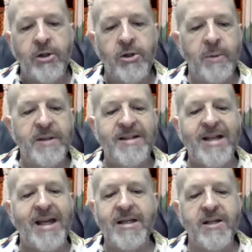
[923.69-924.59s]
you would
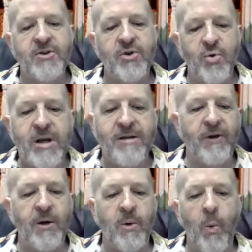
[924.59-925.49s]
send this
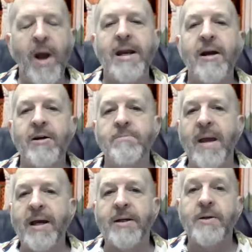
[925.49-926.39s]
grieving, white-haired
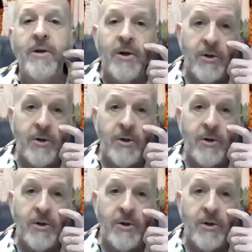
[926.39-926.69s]
man